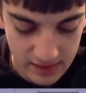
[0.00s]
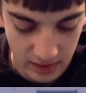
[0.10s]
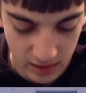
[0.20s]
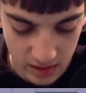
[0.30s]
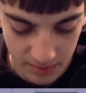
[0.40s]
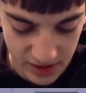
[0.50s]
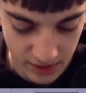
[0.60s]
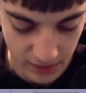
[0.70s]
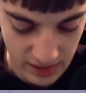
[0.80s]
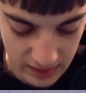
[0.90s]
comp. Let's
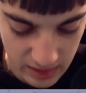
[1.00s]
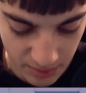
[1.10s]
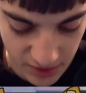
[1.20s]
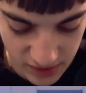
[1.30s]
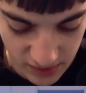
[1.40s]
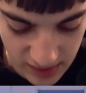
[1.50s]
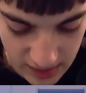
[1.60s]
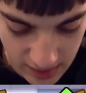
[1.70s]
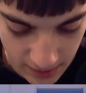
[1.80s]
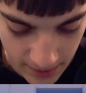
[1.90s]
go ahead and get the Prince right
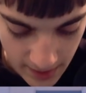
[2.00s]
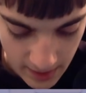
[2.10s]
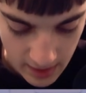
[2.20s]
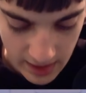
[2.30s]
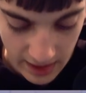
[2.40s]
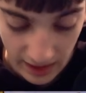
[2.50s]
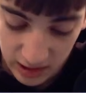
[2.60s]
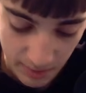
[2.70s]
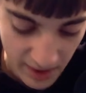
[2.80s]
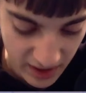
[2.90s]
here.
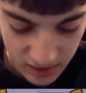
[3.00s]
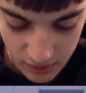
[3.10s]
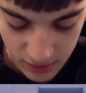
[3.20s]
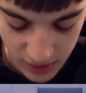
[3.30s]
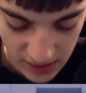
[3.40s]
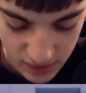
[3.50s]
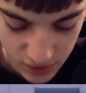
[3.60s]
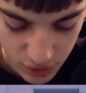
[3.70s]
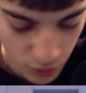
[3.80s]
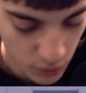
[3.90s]
And the P.E.K.K.A too. So that's
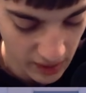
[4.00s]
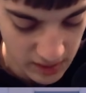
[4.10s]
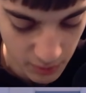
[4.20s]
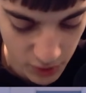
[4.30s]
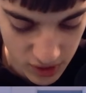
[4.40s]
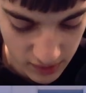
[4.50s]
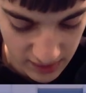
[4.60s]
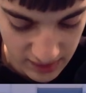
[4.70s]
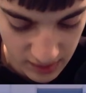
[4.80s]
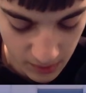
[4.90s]
2 nice merges
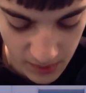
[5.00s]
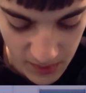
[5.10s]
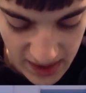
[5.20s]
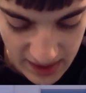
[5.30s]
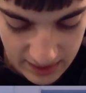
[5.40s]
right there that we went ahead and